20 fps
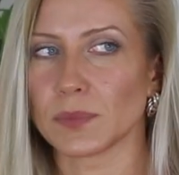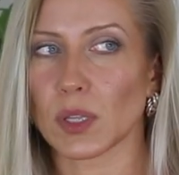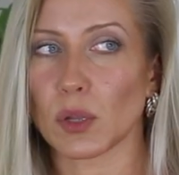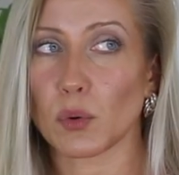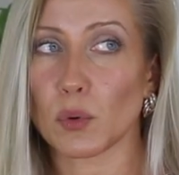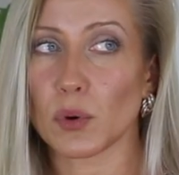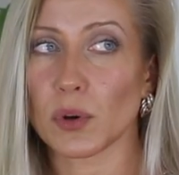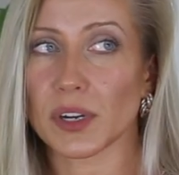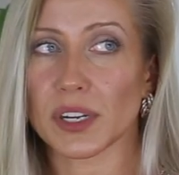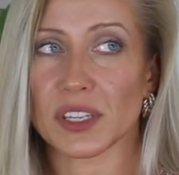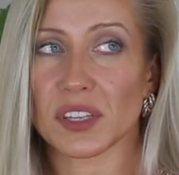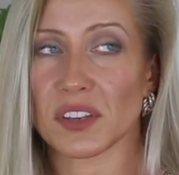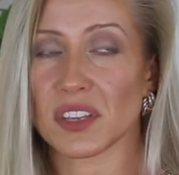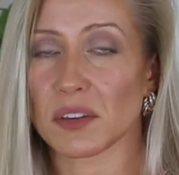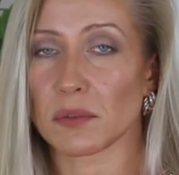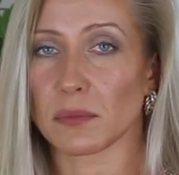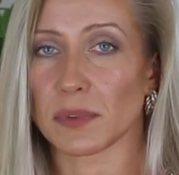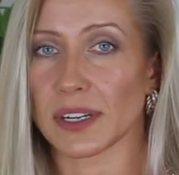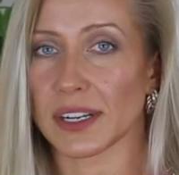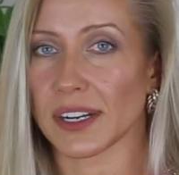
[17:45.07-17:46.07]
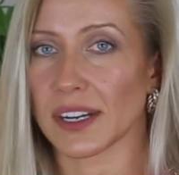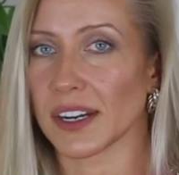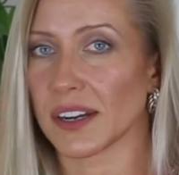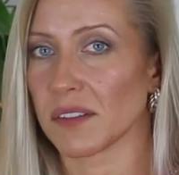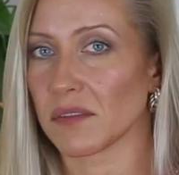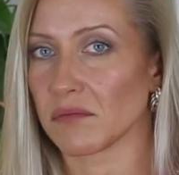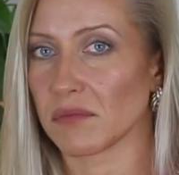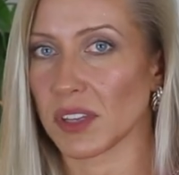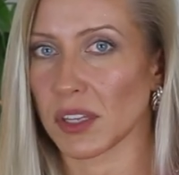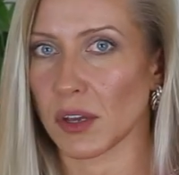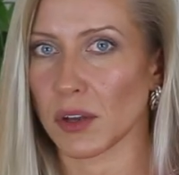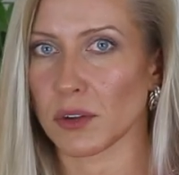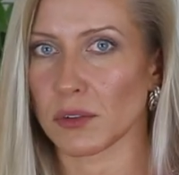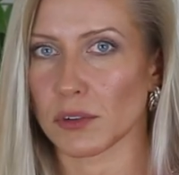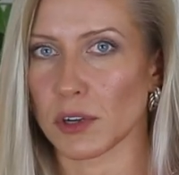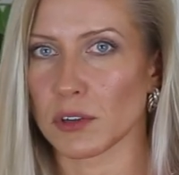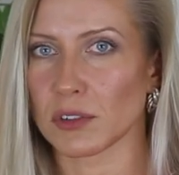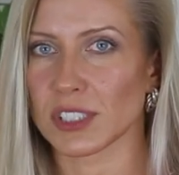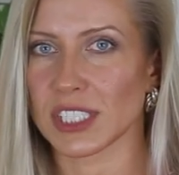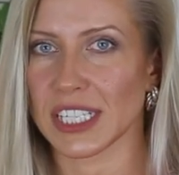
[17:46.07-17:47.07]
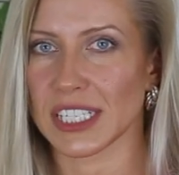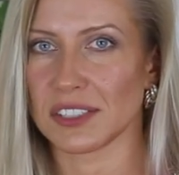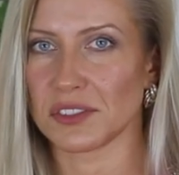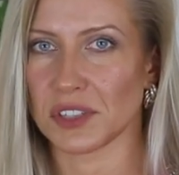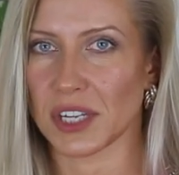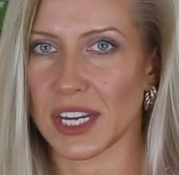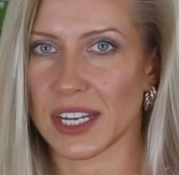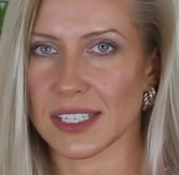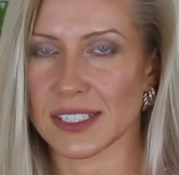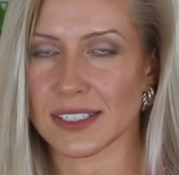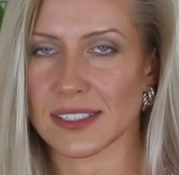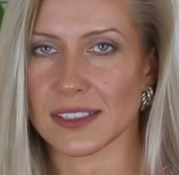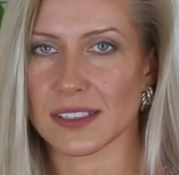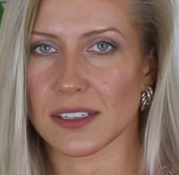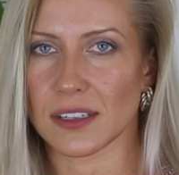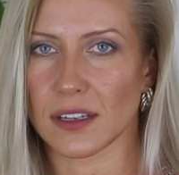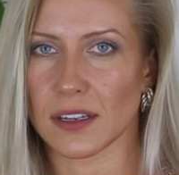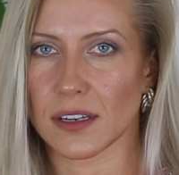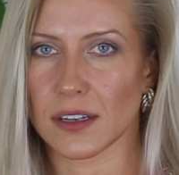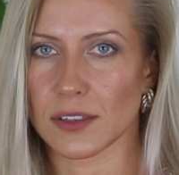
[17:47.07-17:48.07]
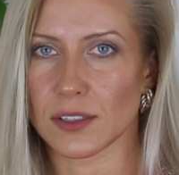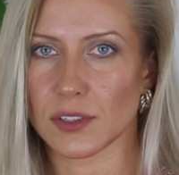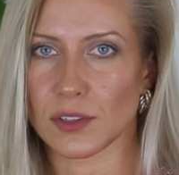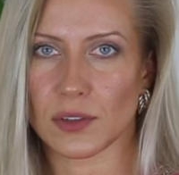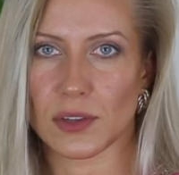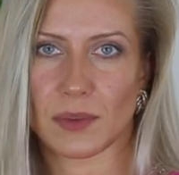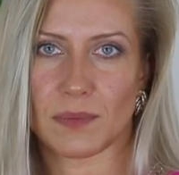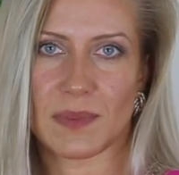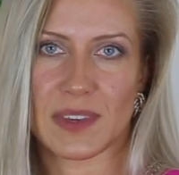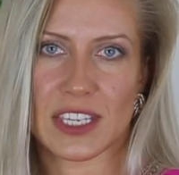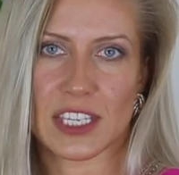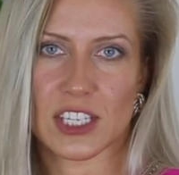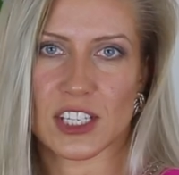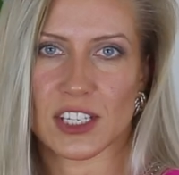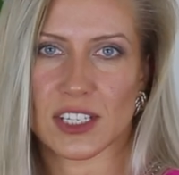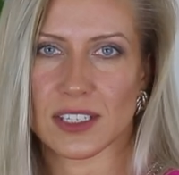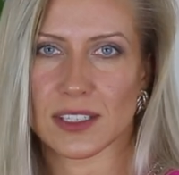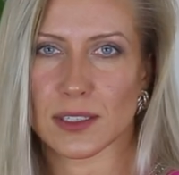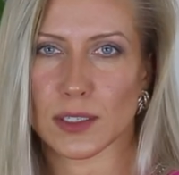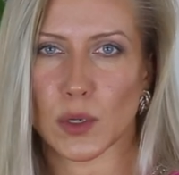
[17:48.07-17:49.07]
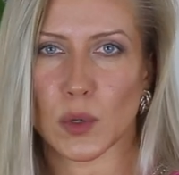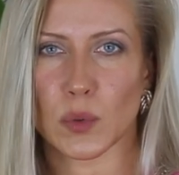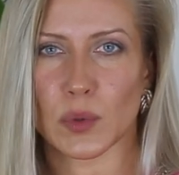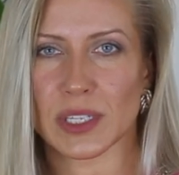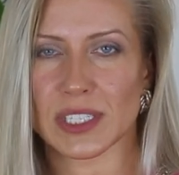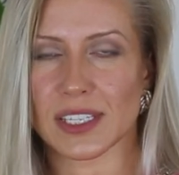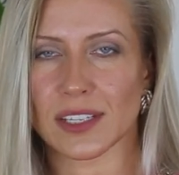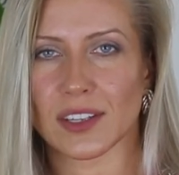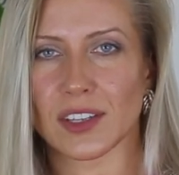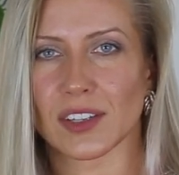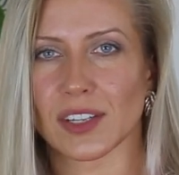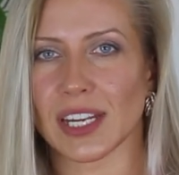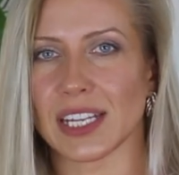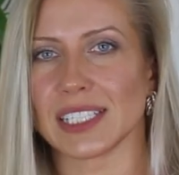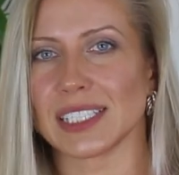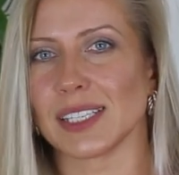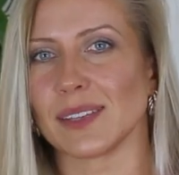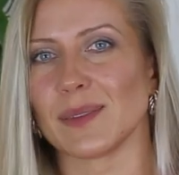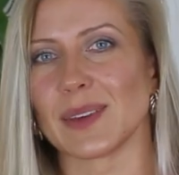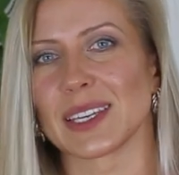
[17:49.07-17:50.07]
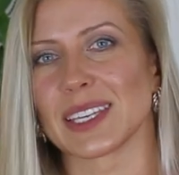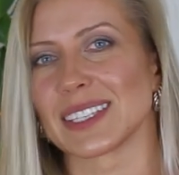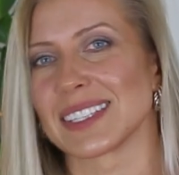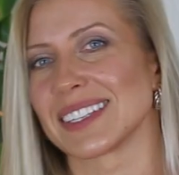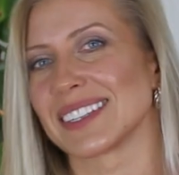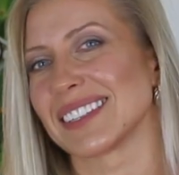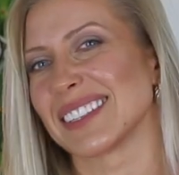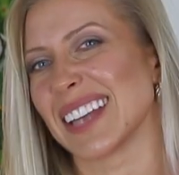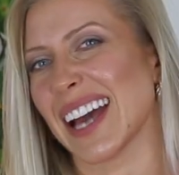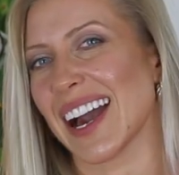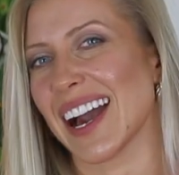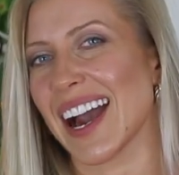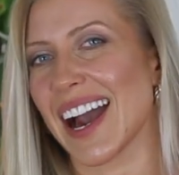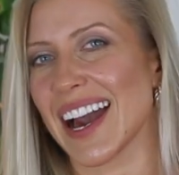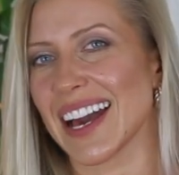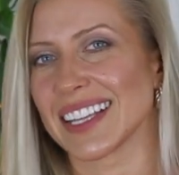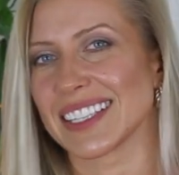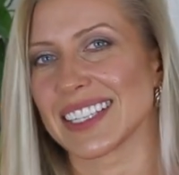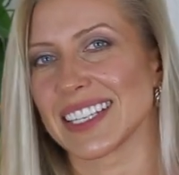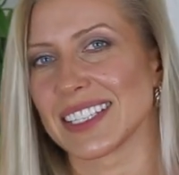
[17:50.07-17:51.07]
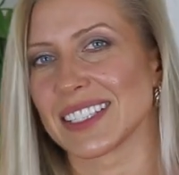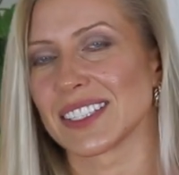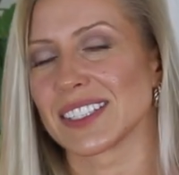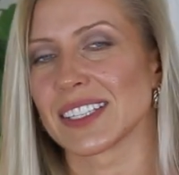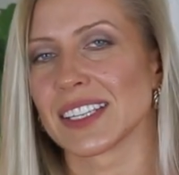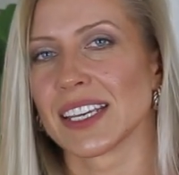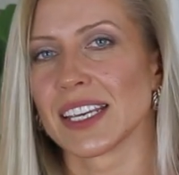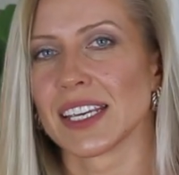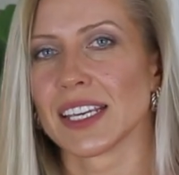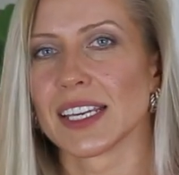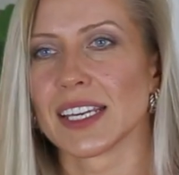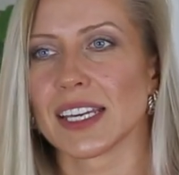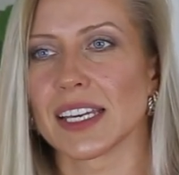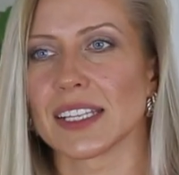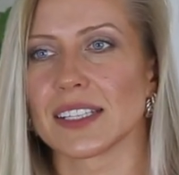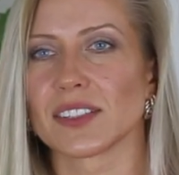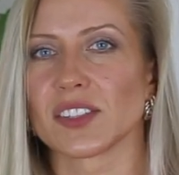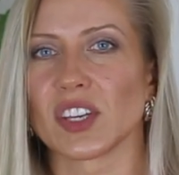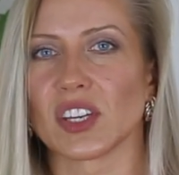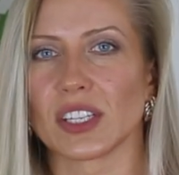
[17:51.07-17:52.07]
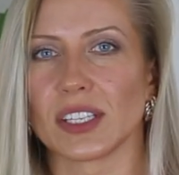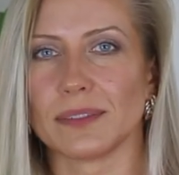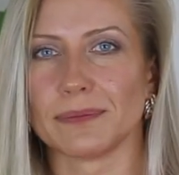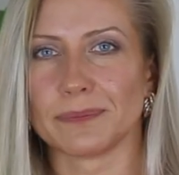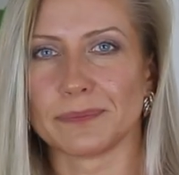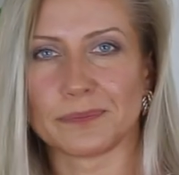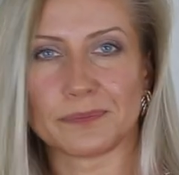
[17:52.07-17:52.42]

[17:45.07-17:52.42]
Or you can wear your crochet dress to the beach. It's always a good idea because it's not hot. It's good.